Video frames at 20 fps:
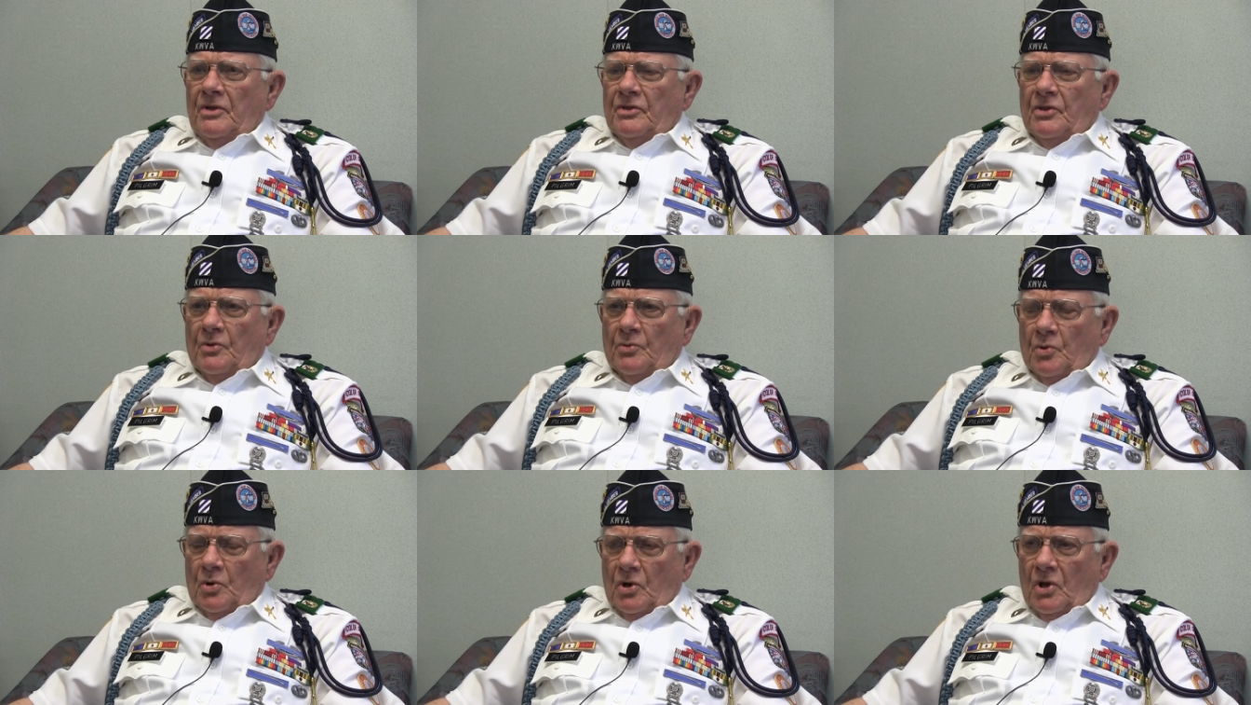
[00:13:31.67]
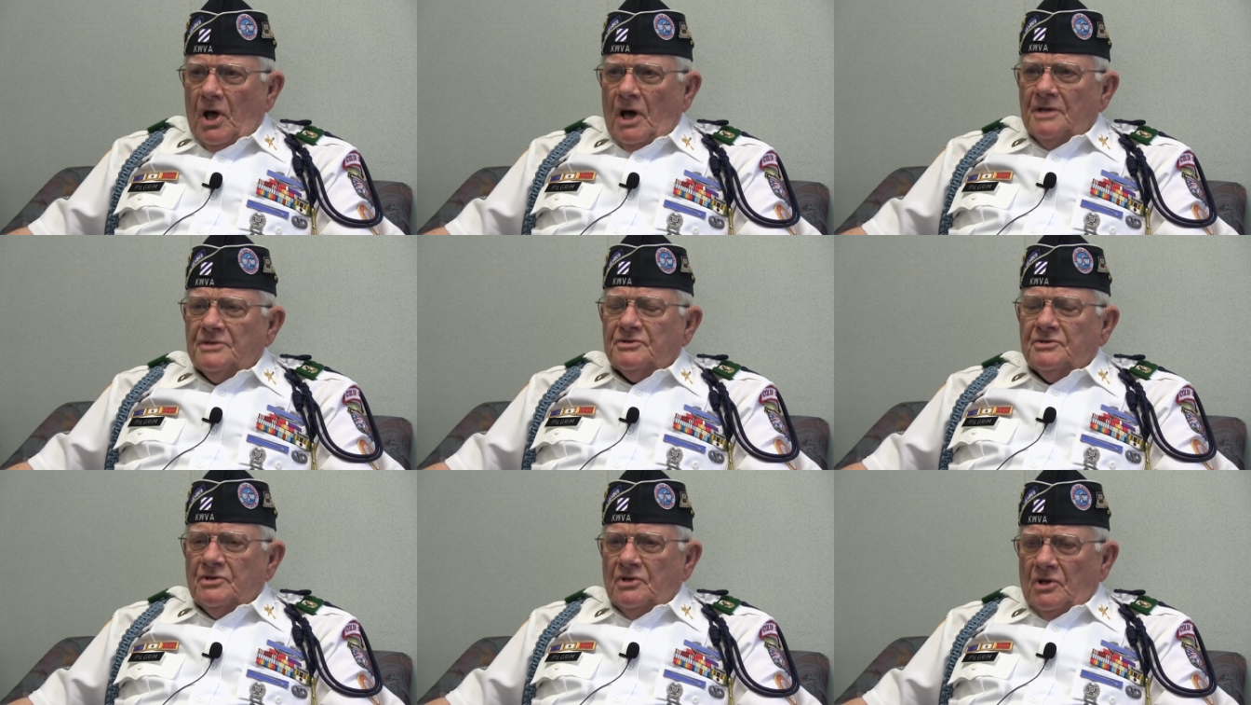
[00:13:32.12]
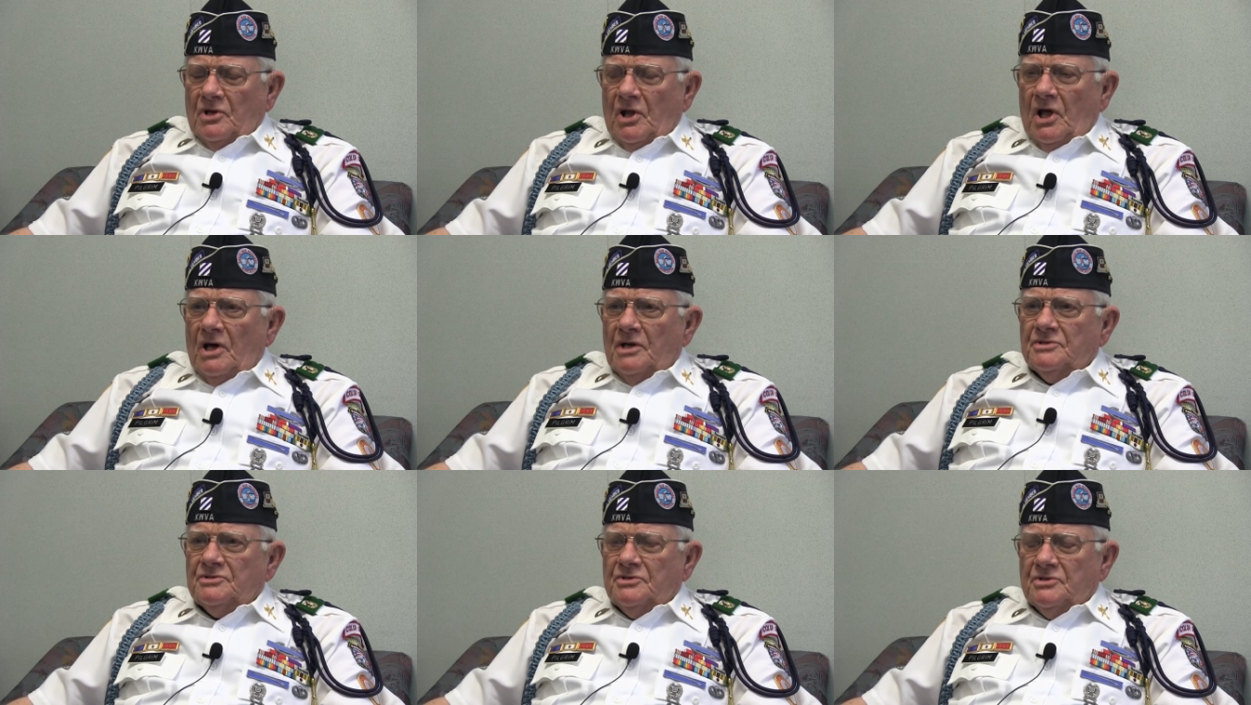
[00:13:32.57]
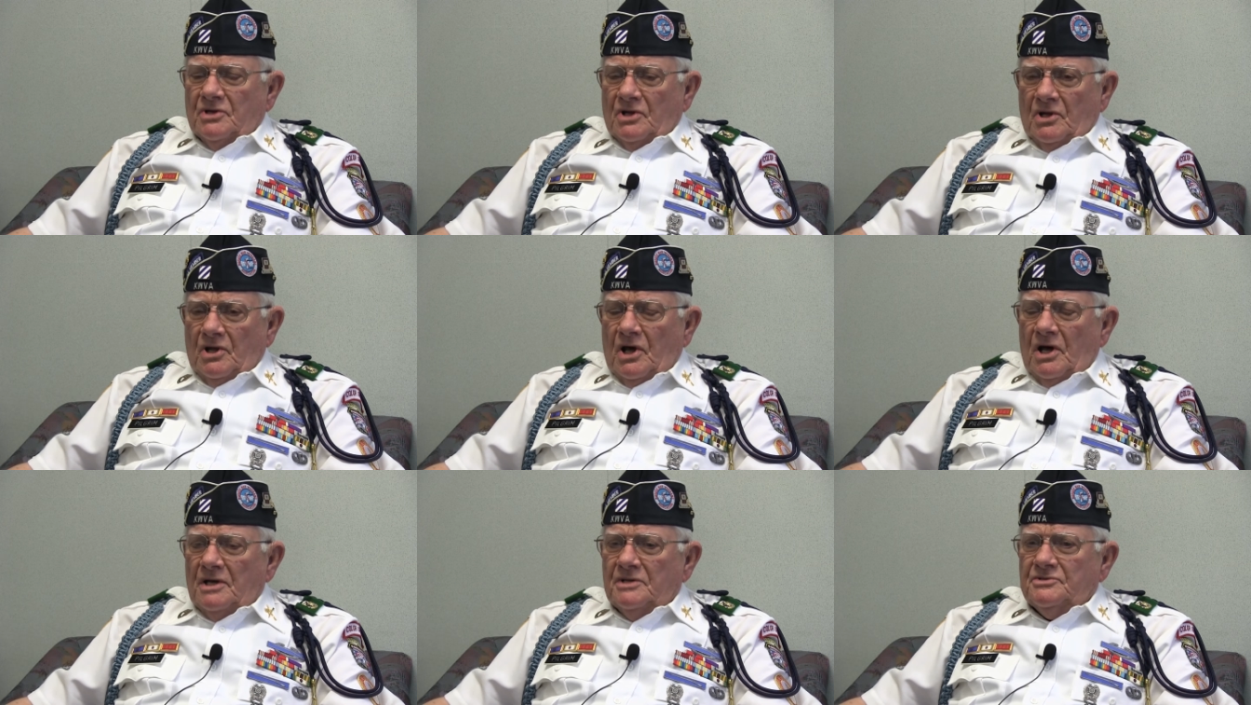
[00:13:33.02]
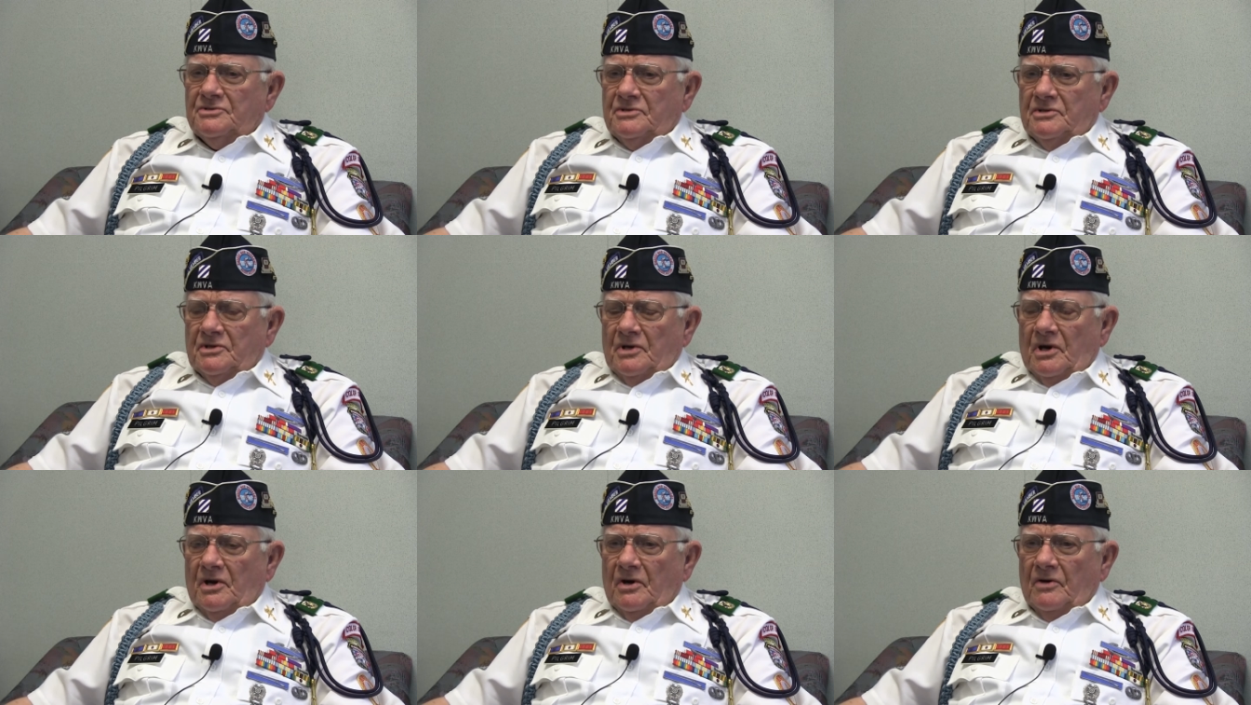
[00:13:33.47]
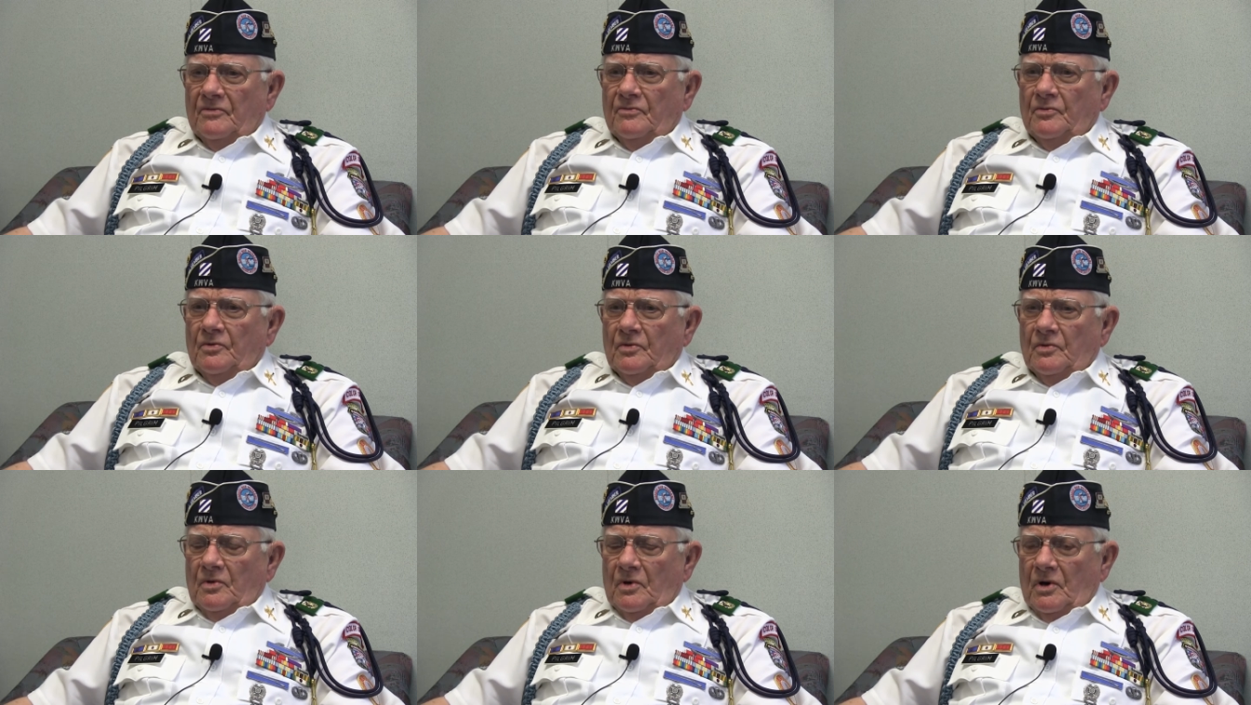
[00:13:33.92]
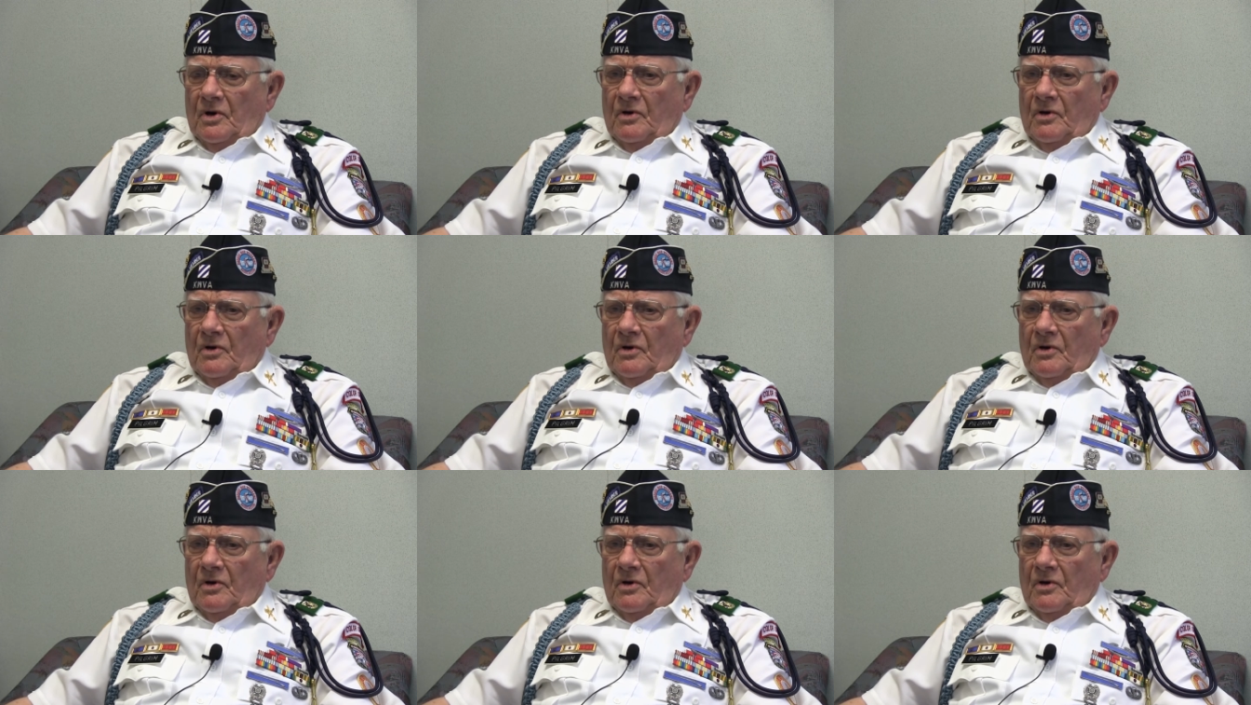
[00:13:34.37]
there were lots and lots and lots of,